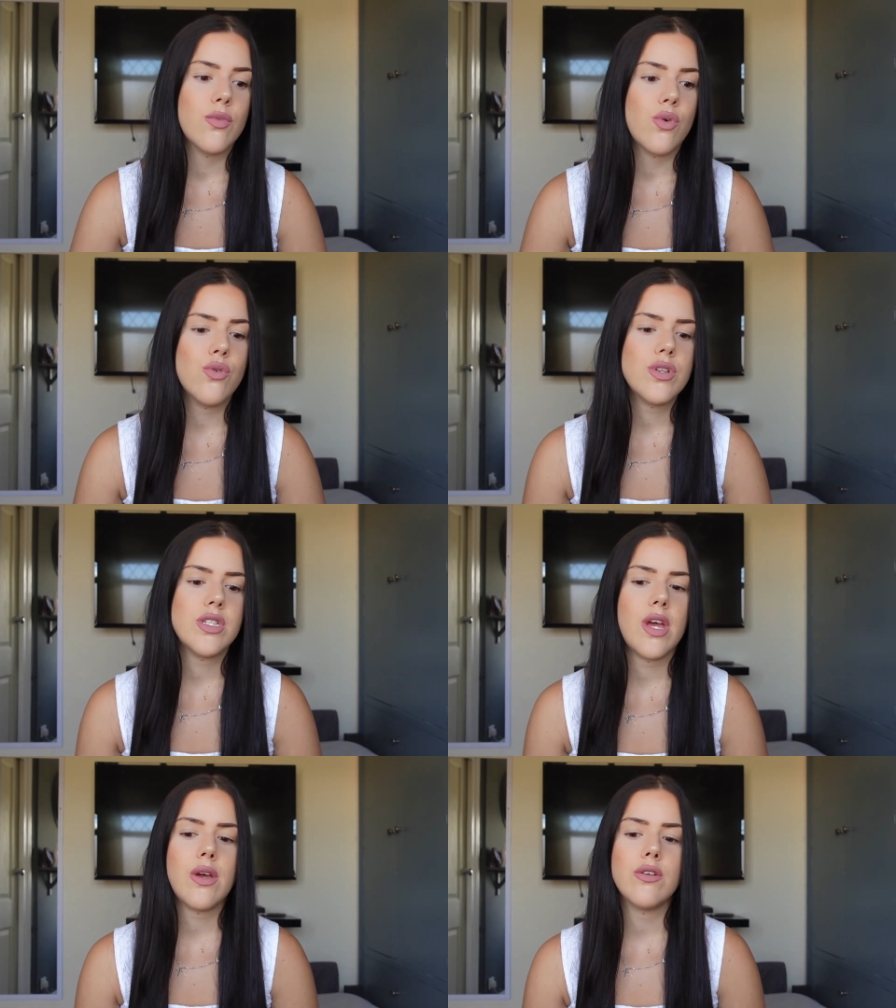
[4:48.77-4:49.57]

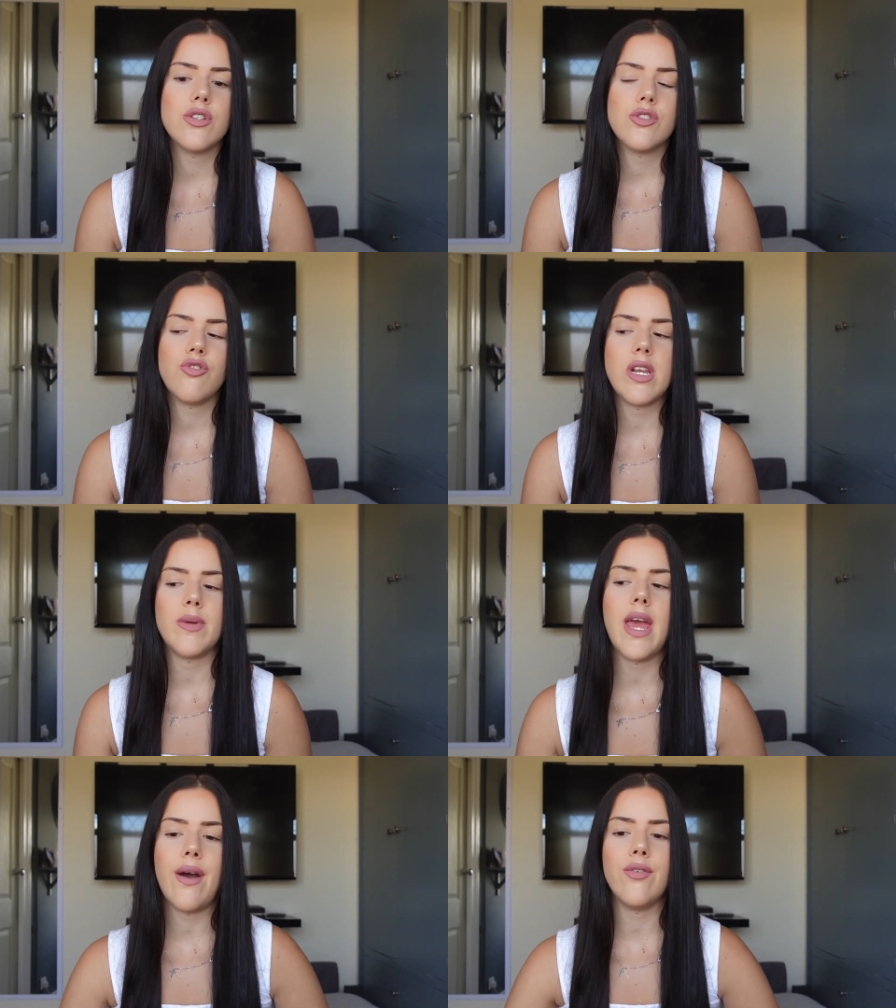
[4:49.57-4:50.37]
Also, just try to
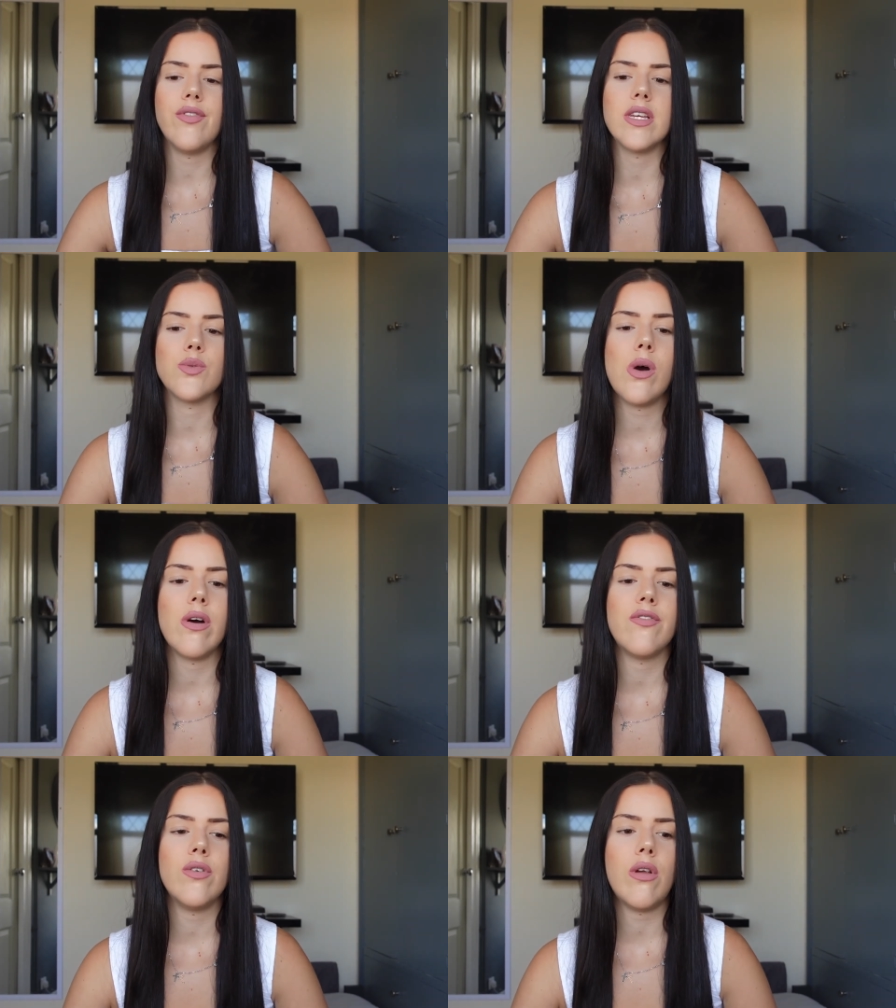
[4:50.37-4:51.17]
be healthy as well.
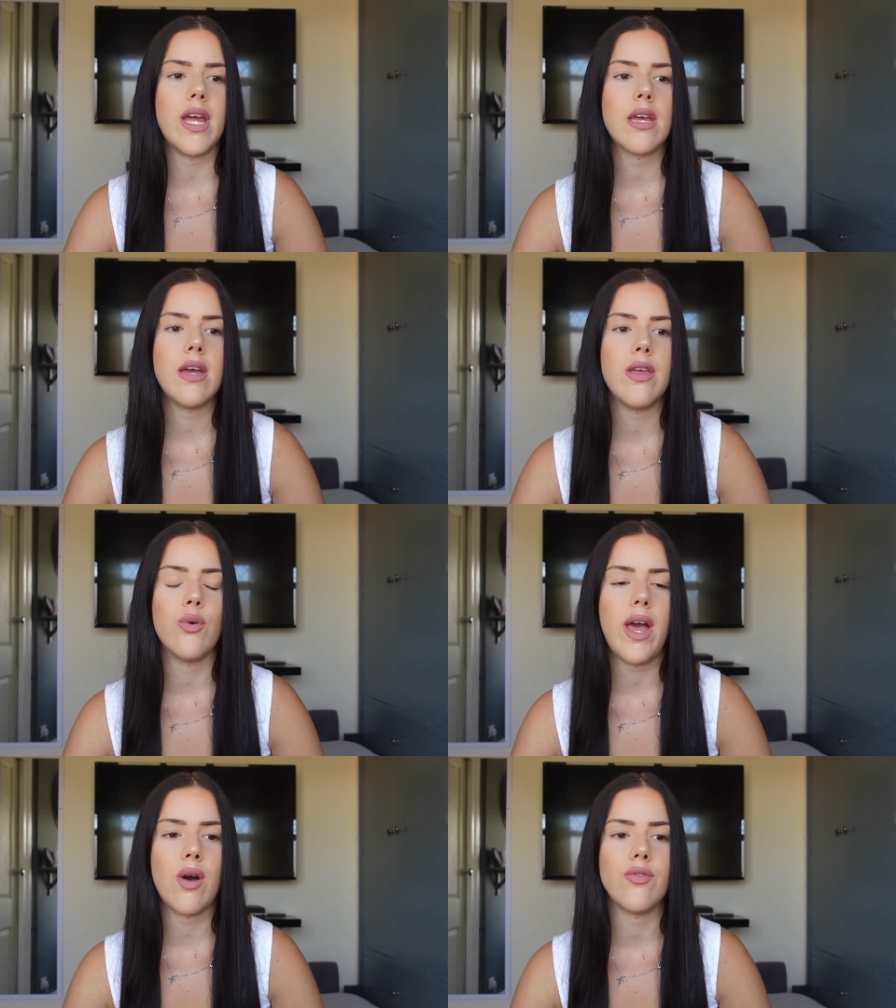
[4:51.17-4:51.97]
I feel like
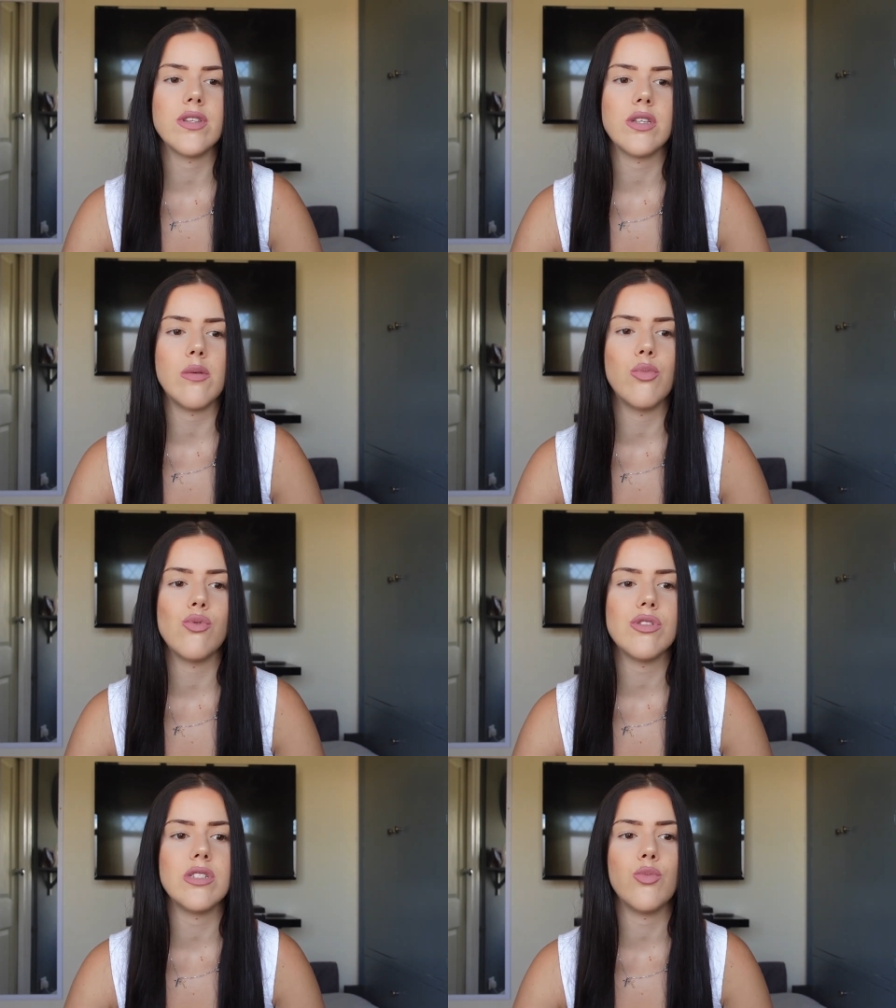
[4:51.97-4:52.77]
your health is so
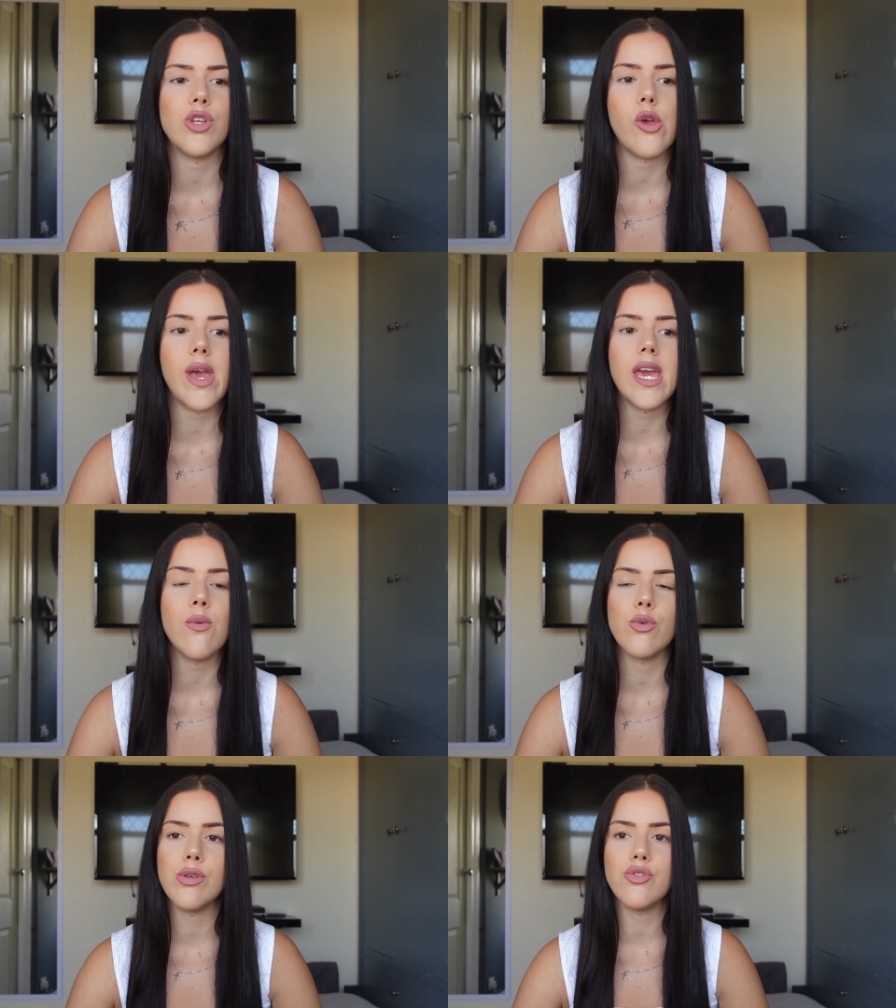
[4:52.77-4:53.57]
important. What you
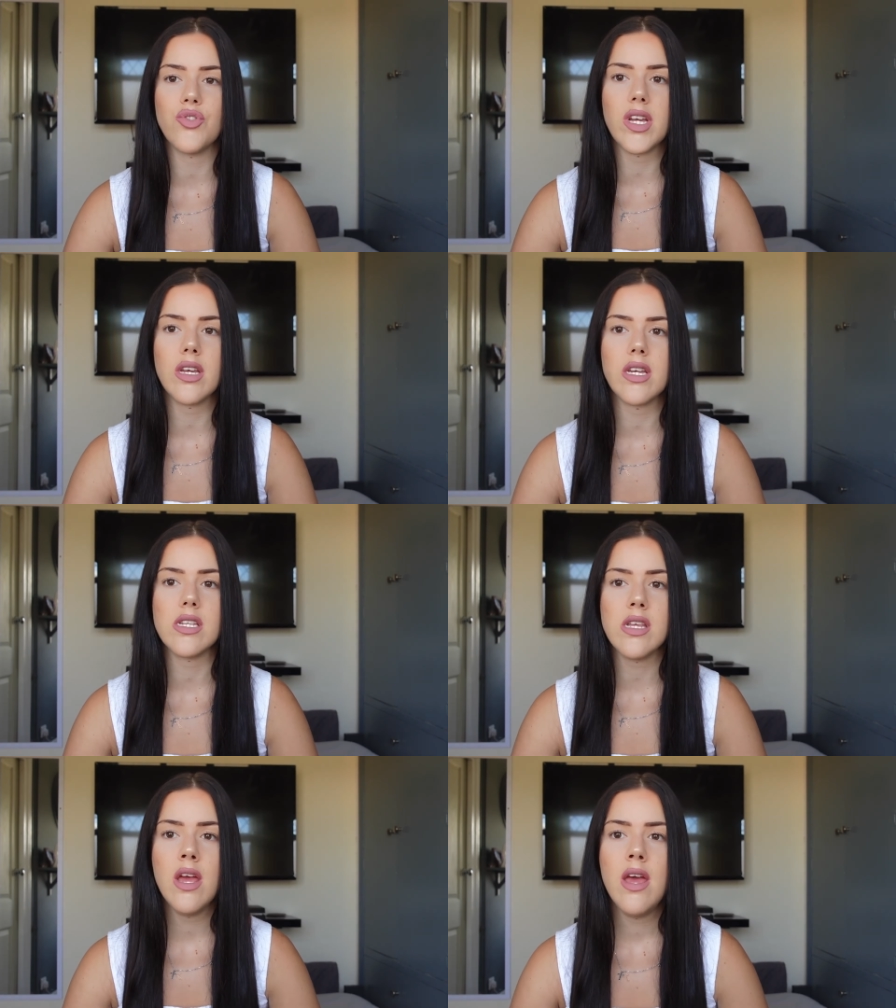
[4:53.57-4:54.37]
eat, what you drink
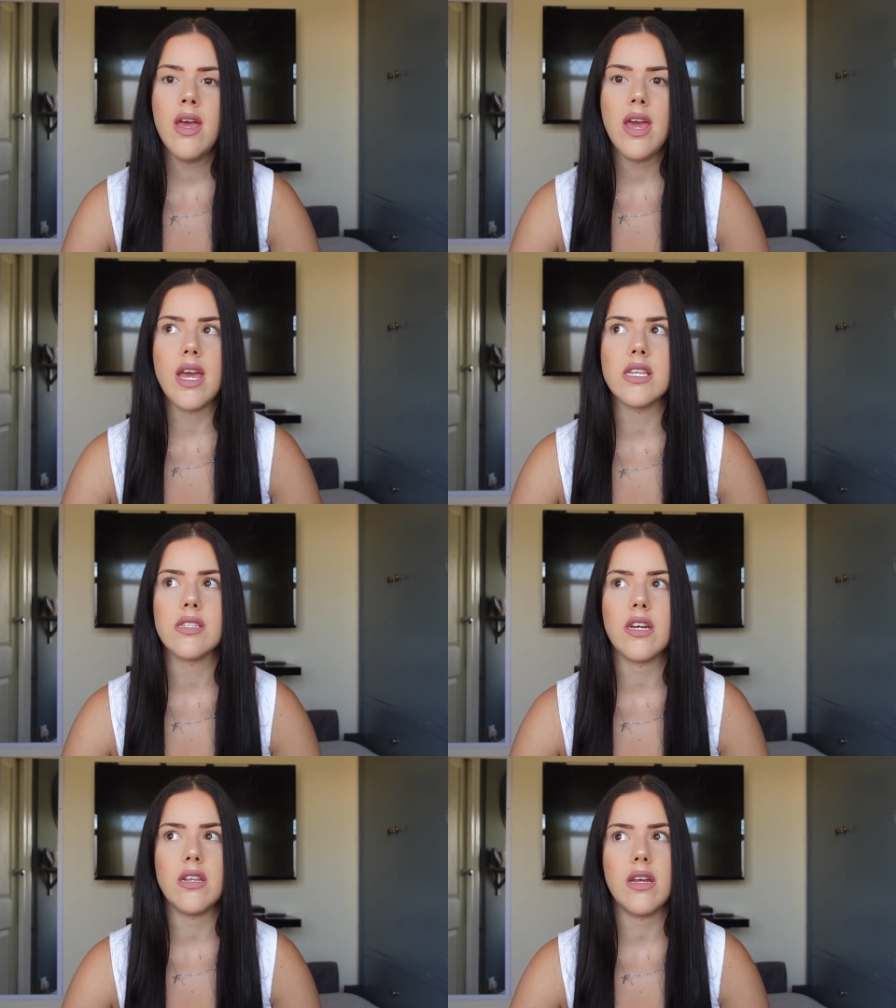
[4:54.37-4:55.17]
is
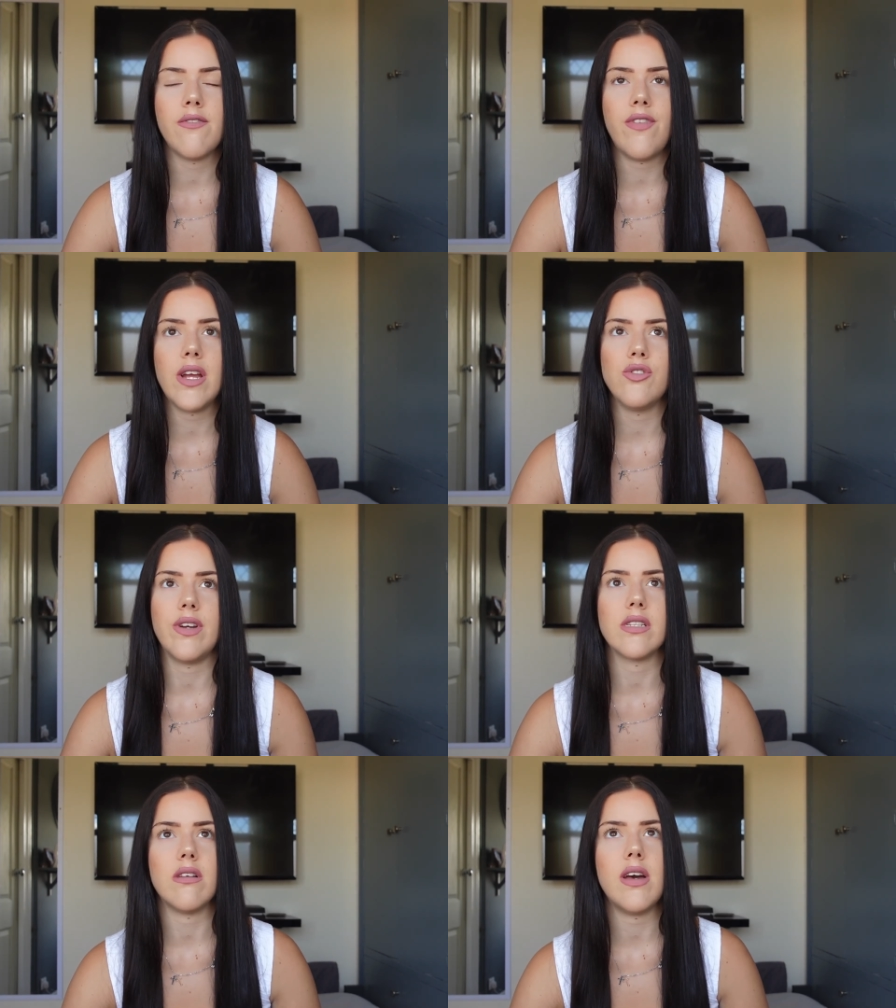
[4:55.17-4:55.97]
going to affect
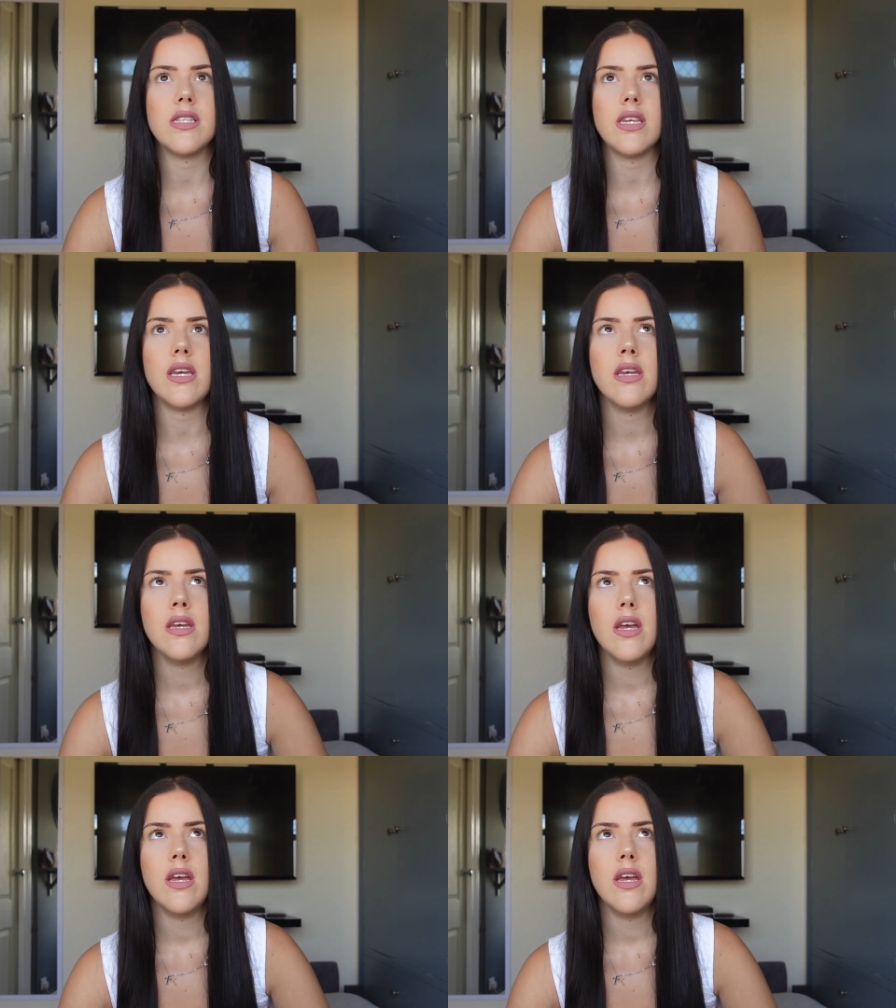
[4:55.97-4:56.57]
your anxiety.